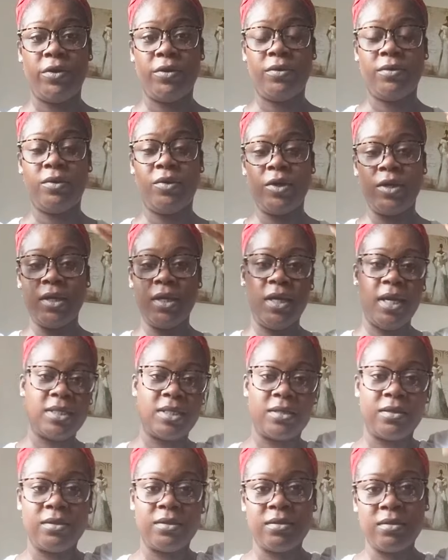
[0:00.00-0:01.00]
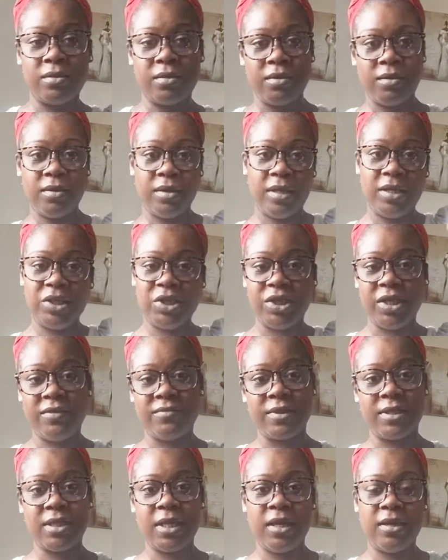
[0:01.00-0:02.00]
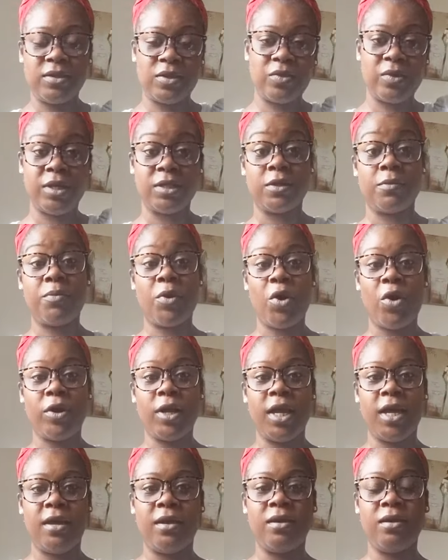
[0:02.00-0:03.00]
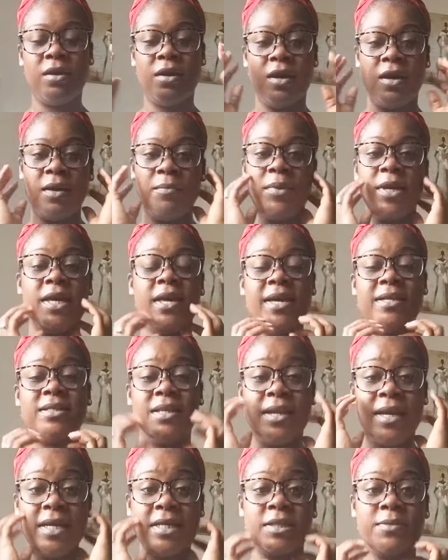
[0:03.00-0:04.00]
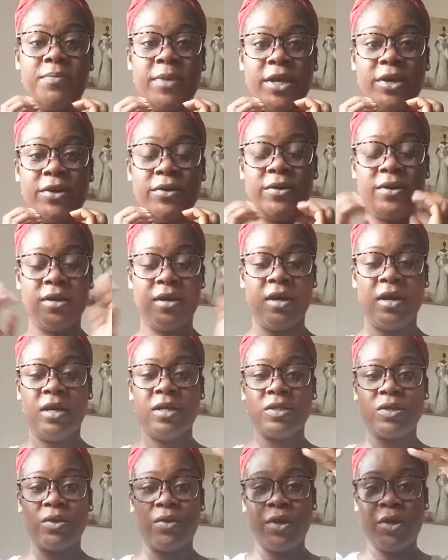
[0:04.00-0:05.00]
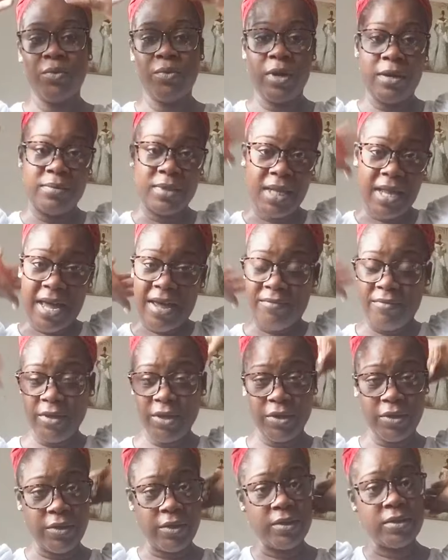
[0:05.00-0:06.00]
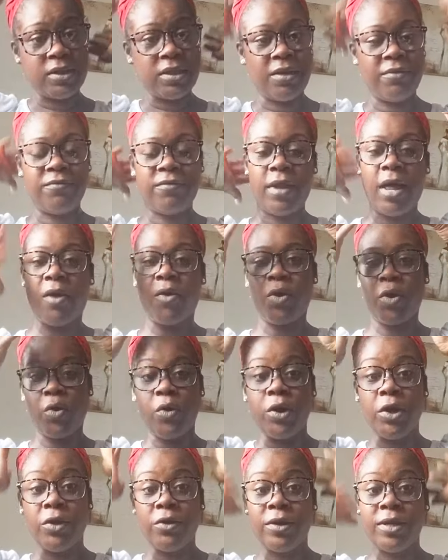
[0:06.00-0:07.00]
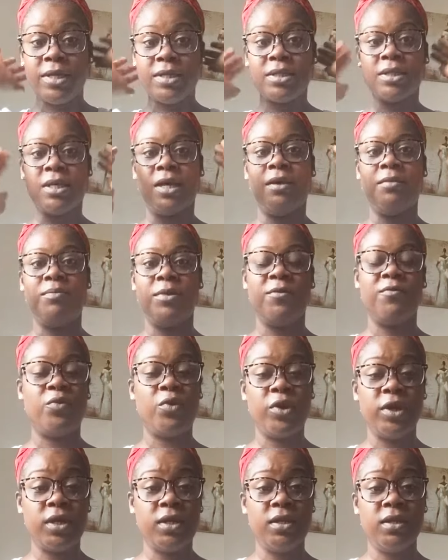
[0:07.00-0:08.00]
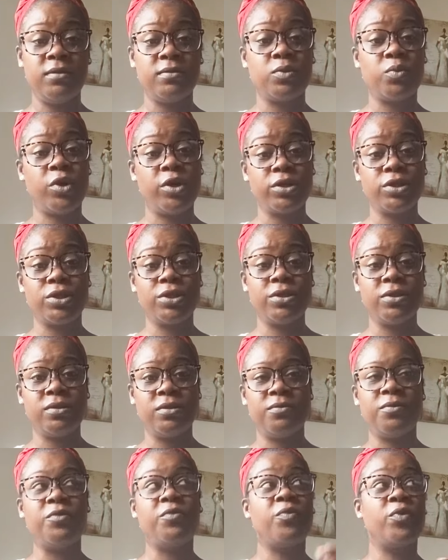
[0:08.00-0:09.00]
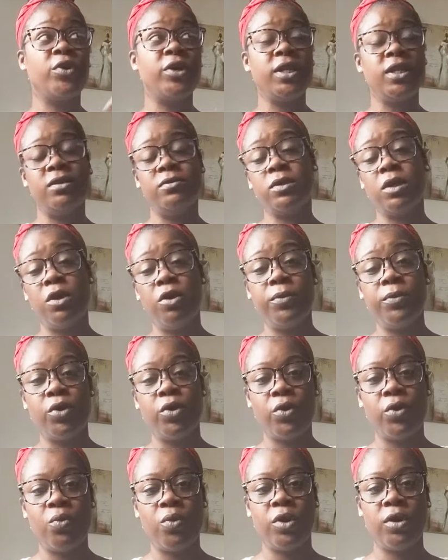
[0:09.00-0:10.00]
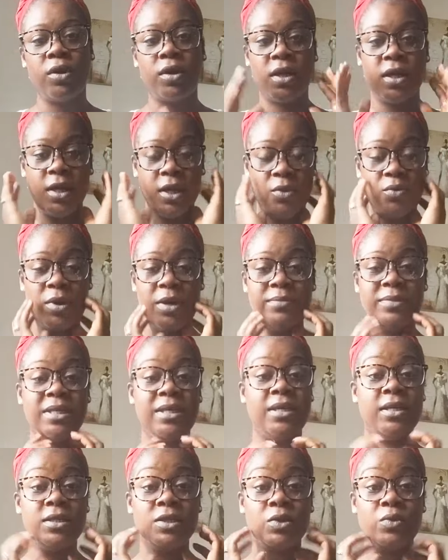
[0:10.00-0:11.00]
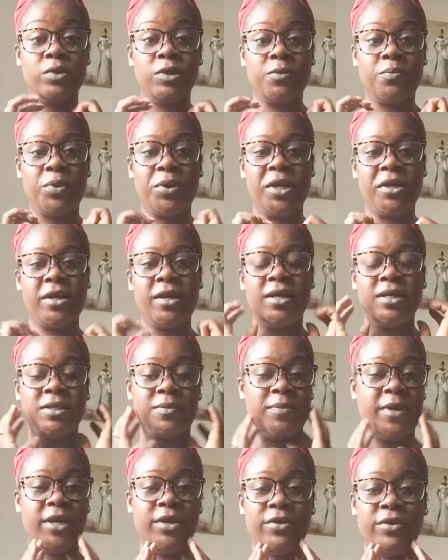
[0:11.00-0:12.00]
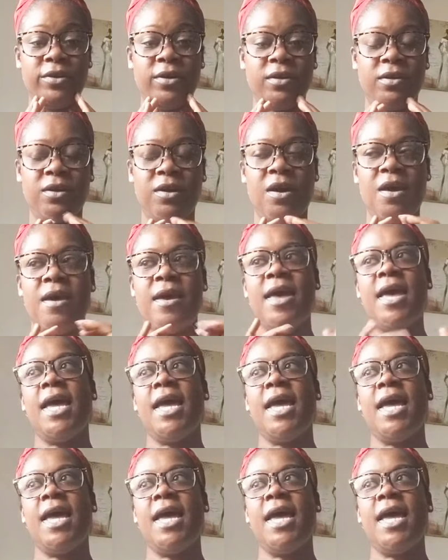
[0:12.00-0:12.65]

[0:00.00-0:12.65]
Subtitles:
oil on. He shaves his head, so he has a bald head, but he has a nice beard. So he rubs lavender and sunflower oil on his head before he leaves home to go to work, and he rubs it into his beard.